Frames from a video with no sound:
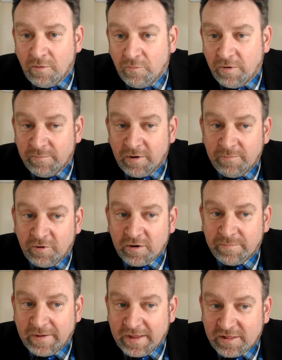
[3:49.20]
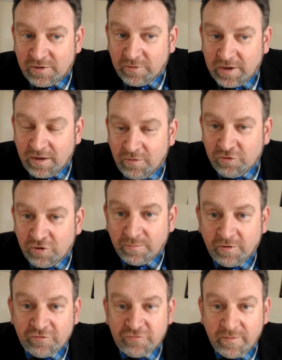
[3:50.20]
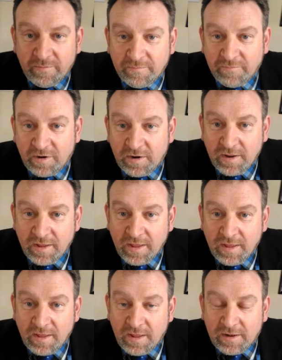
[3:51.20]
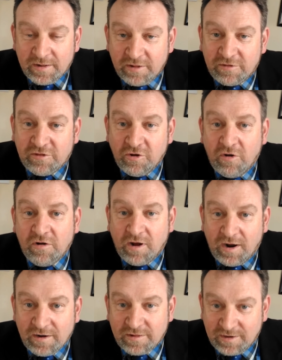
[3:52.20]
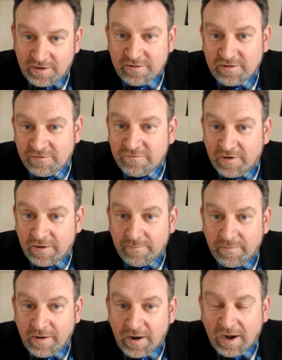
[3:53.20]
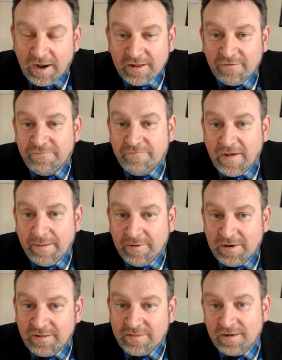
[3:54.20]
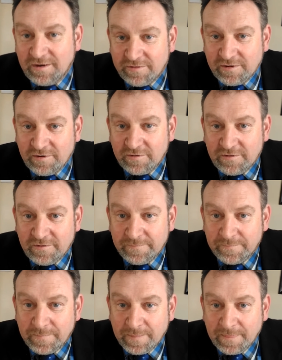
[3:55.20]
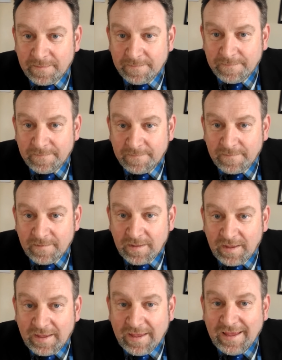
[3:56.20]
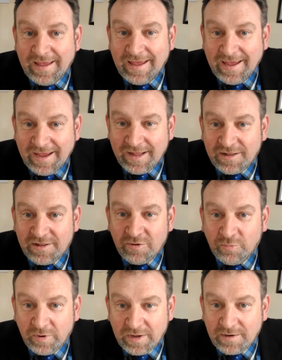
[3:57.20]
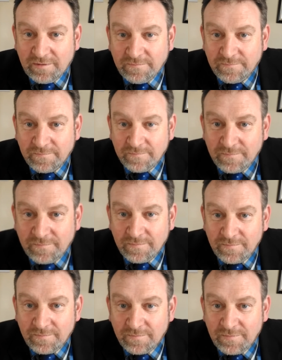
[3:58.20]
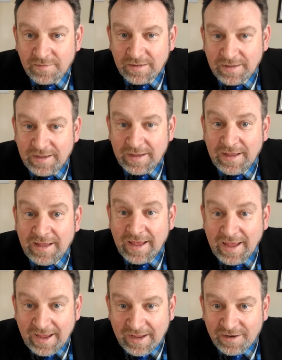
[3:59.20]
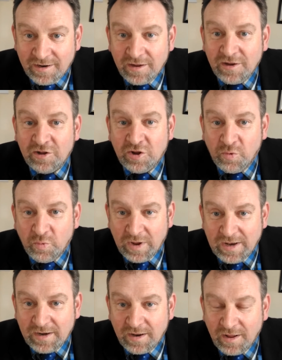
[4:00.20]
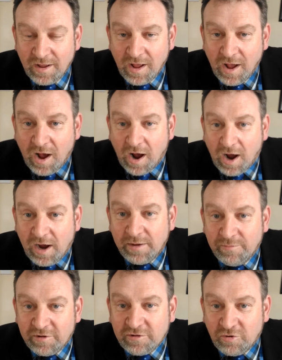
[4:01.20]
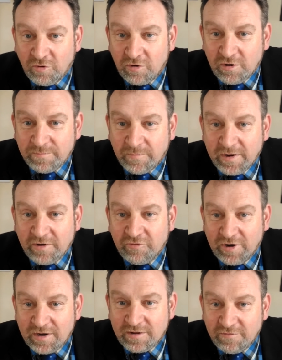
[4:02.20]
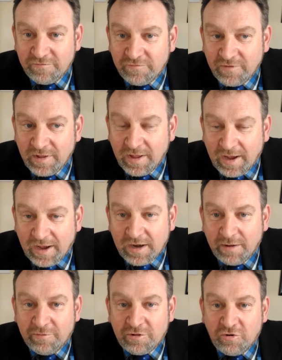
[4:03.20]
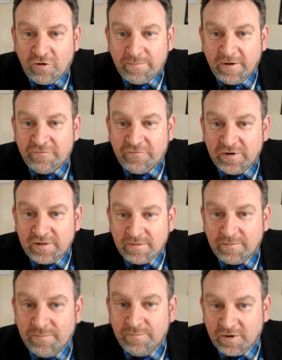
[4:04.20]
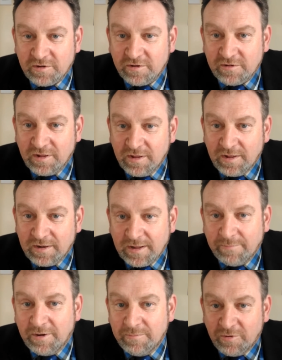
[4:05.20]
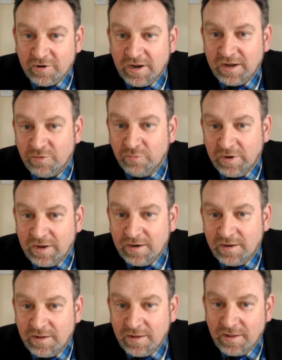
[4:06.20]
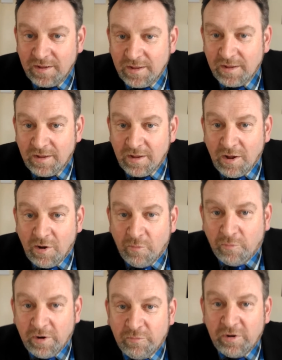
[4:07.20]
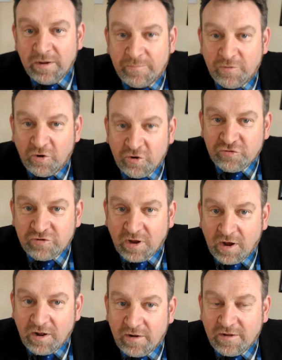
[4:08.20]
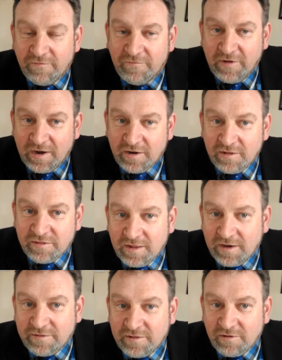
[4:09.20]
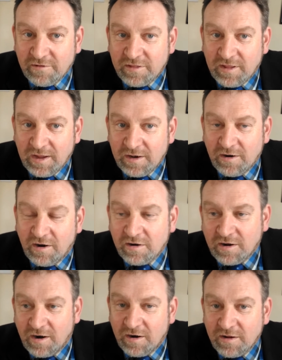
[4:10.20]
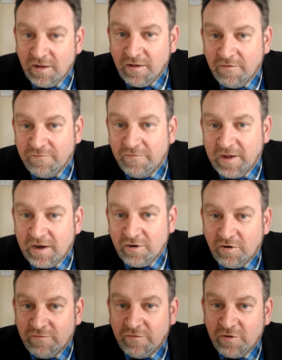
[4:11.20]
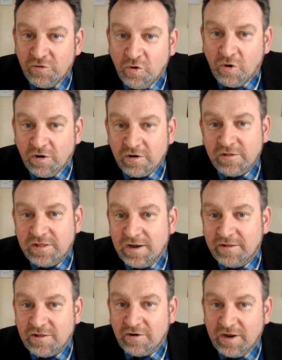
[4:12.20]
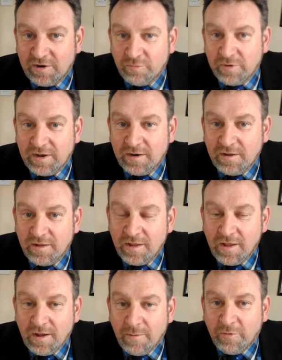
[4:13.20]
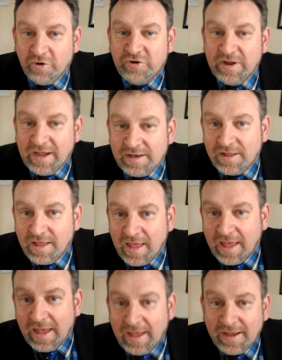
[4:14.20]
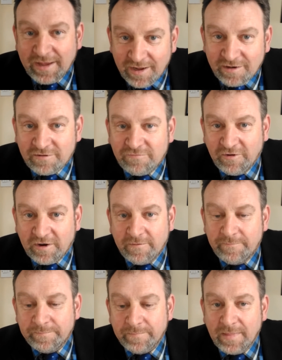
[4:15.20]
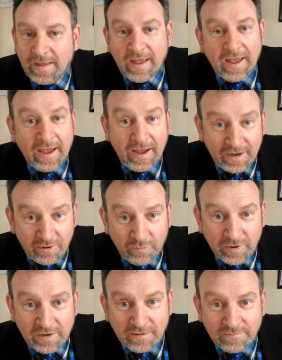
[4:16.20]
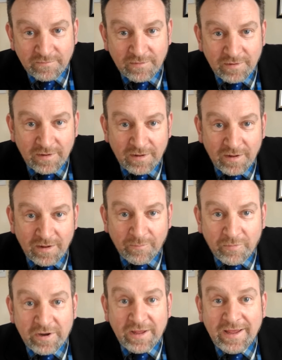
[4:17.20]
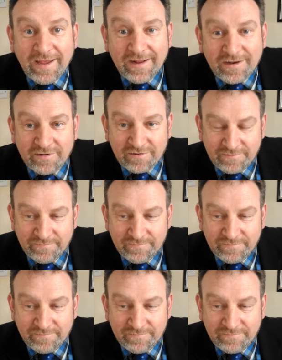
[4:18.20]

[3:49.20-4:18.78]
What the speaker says: When my mother passed away, you must remember, the so-called solicitor's firm are the family solicitors. He hid the will. He hid the will. I was told by a relative, and I was told by friends of mother's, that my mother had a will. When we approached the various solicitors in North Cork, fair enough, no other solicitor had a will. But yet, Egghead's firm had a will, but he hid it.